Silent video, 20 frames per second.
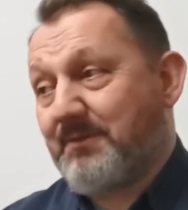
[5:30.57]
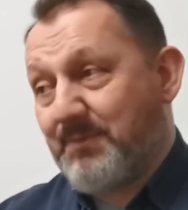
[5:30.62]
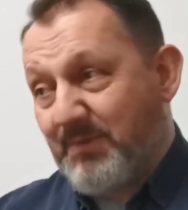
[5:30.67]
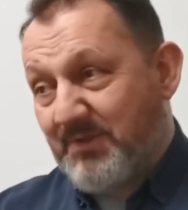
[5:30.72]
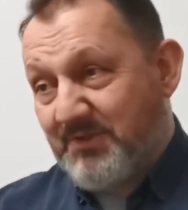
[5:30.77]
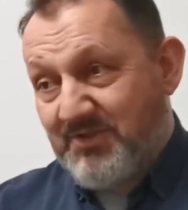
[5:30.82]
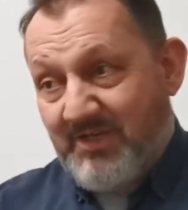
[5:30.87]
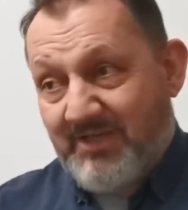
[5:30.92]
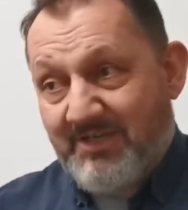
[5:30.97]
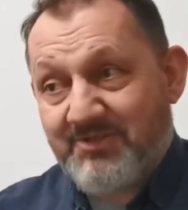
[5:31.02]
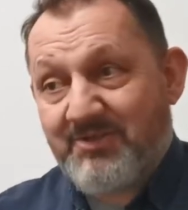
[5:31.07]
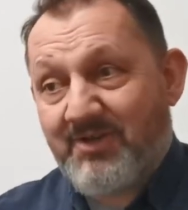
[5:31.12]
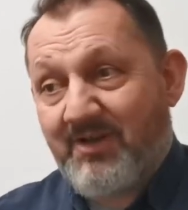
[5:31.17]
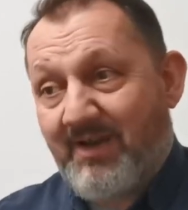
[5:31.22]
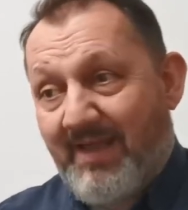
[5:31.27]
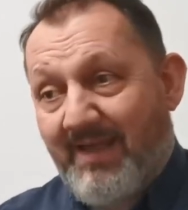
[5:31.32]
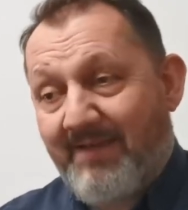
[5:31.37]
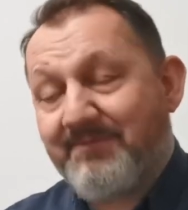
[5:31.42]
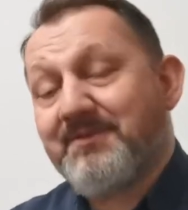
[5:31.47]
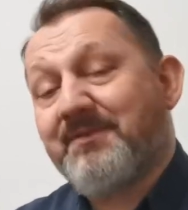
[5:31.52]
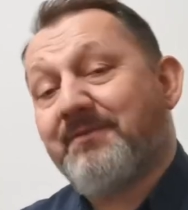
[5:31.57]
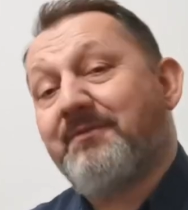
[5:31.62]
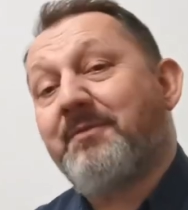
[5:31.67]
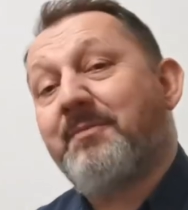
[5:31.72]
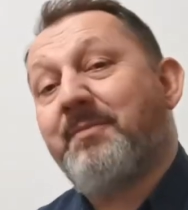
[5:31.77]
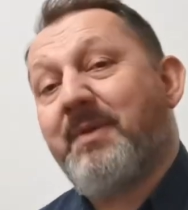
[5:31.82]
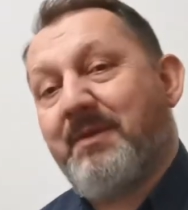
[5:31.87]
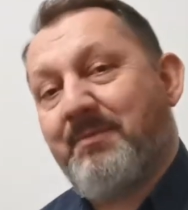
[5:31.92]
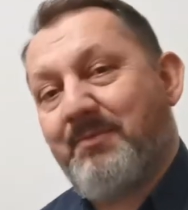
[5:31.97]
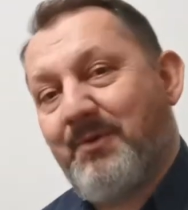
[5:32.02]
It will change the lives of
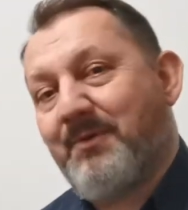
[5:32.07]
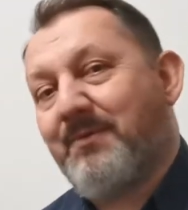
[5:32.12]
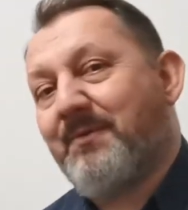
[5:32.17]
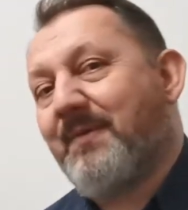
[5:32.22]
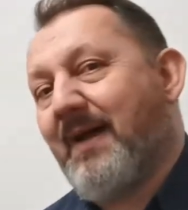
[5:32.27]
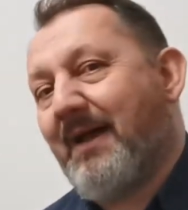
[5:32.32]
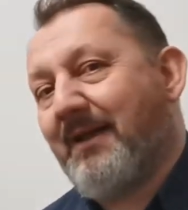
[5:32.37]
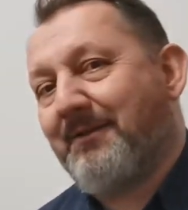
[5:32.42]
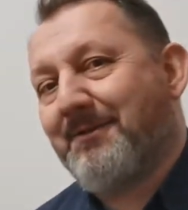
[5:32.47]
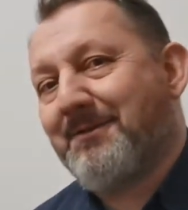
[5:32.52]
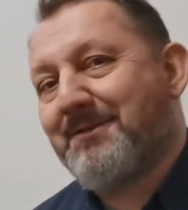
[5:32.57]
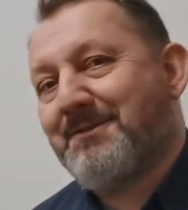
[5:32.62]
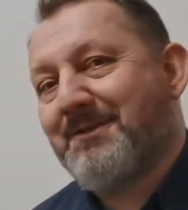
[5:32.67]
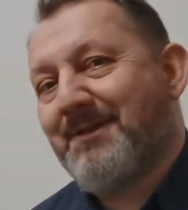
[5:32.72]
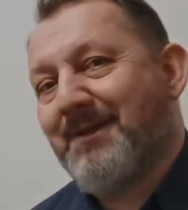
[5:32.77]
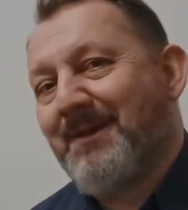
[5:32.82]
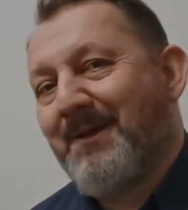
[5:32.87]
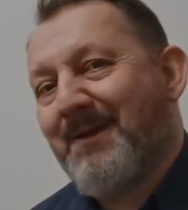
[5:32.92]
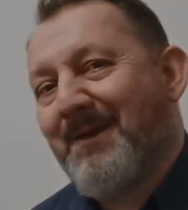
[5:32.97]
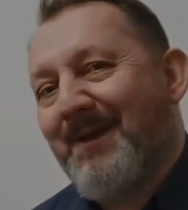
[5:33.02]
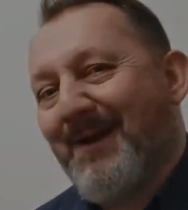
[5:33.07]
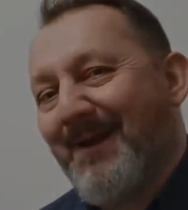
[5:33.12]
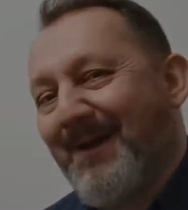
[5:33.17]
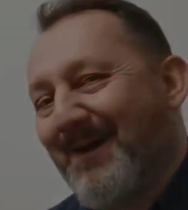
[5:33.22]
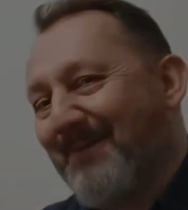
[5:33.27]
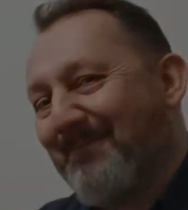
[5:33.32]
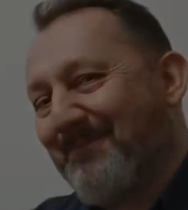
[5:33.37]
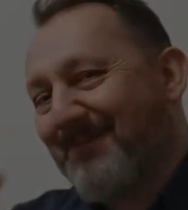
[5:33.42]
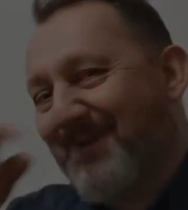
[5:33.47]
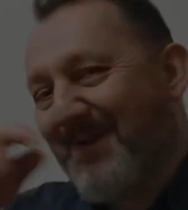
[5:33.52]
the people around us.
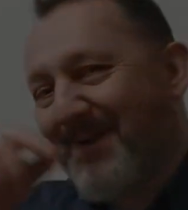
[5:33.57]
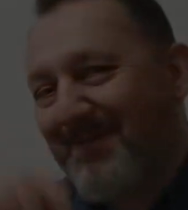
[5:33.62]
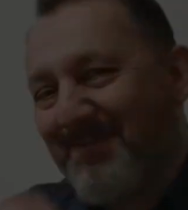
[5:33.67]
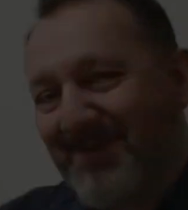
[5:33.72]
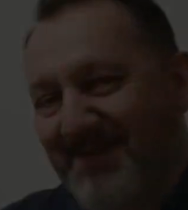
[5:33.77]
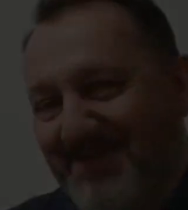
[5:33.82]
God